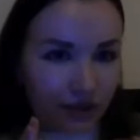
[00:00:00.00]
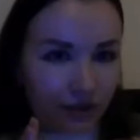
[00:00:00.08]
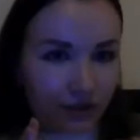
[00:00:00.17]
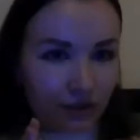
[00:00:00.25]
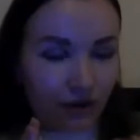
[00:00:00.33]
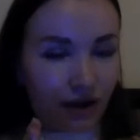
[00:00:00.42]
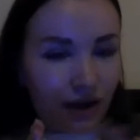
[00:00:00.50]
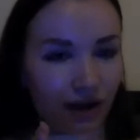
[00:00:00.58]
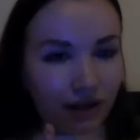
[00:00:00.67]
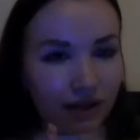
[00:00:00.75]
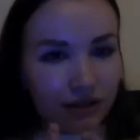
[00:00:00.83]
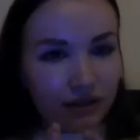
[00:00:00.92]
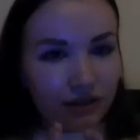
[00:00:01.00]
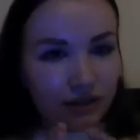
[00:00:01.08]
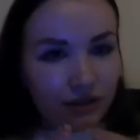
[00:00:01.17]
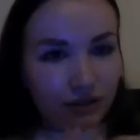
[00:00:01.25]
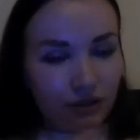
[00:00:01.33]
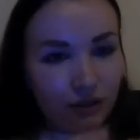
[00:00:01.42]
So
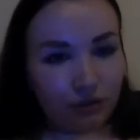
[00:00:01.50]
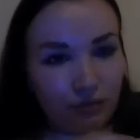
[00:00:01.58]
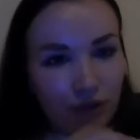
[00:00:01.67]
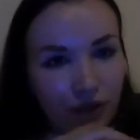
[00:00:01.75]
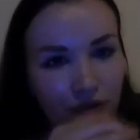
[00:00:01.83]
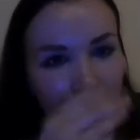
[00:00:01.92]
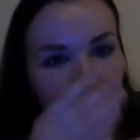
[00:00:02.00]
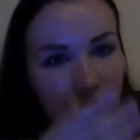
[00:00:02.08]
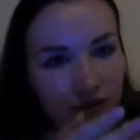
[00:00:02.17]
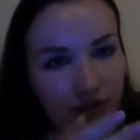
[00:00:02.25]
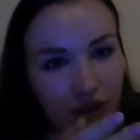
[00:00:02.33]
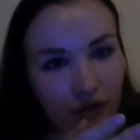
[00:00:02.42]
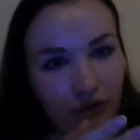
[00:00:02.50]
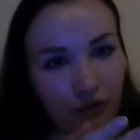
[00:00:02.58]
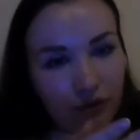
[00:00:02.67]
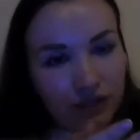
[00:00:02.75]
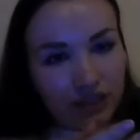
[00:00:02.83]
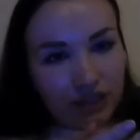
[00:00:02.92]
so in my year
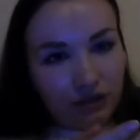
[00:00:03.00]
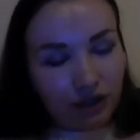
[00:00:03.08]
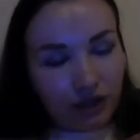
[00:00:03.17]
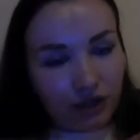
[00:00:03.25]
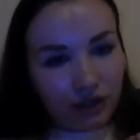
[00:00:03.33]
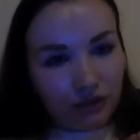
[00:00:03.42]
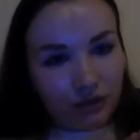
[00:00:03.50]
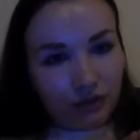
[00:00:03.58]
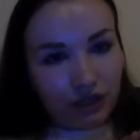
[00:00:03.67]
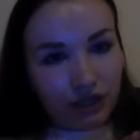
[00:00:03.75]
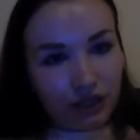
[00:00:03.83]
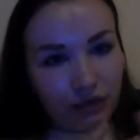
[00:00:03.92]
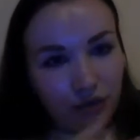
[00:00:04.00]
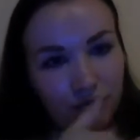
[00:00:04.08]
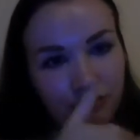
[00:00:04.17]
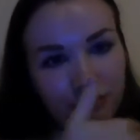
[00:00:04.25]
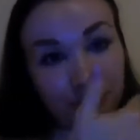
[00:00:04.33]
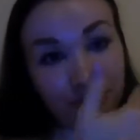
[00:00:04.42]
13, I had to take
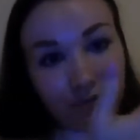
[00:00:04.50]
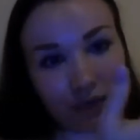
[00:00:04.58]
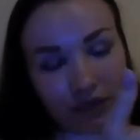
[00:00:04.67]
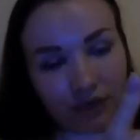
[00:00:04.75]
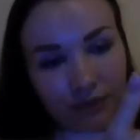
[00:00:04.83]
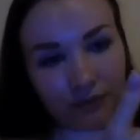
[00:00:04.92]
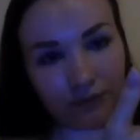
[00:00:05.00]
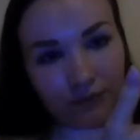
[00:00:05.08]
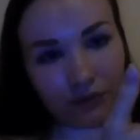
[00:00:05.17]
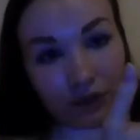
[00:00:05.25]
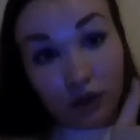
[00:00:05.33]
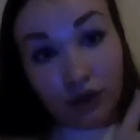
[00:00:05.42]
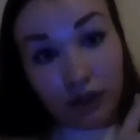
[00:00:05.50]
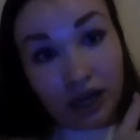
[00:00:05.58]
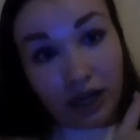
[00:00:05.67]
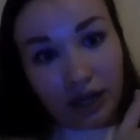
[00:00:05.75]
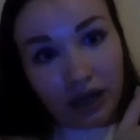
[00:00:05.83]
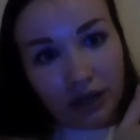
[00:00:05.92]
on, so
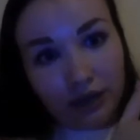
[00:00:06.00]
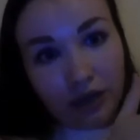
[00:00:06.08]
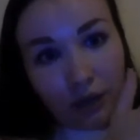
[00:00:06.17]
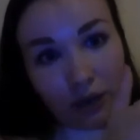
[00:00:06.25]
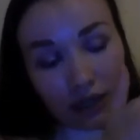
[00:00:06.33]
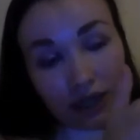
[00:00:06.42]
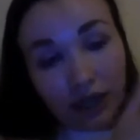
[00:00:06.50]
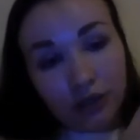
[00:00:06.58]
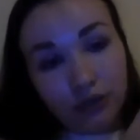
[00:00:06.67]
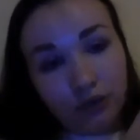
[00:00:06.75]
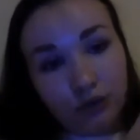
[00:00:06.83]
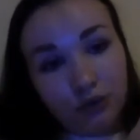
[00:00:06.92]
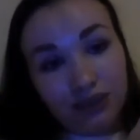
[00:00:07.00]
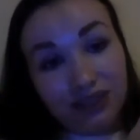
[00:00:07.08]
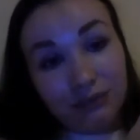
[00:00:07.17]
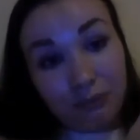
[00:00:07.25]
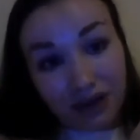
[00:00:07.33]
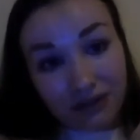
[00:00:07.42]
I carried on with the
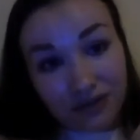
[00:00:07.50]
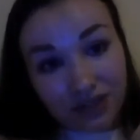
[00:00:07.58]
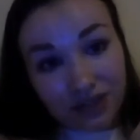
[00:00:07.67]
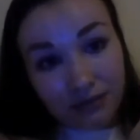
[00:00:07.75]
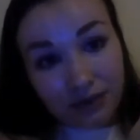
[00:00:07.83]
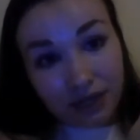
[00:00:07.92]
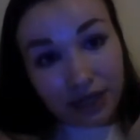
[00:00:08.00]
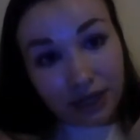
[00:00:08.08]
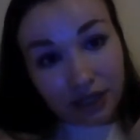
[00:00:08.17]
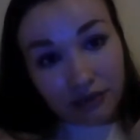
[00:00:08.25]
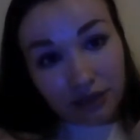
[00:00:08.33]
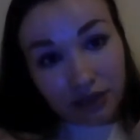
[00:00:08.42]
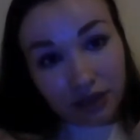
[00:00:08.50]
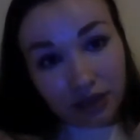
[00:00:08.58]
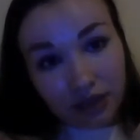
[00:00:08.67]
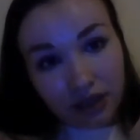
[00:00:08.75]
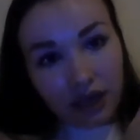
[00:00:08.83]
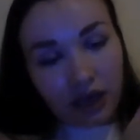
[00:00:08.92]
maths A-level
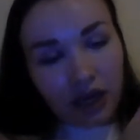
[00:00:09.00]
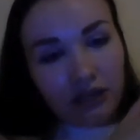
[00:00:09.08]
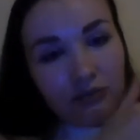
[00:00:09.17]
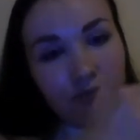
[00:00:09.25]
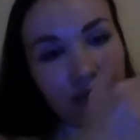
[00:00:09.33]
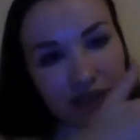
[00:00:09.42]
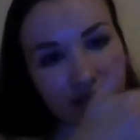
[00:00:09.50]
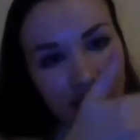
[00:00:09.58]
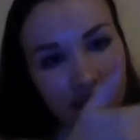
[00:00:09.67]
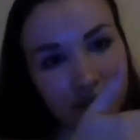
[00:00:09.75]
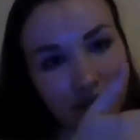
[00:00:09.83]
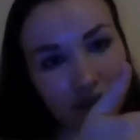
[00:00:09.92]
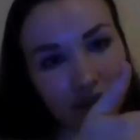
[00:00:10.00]
and tech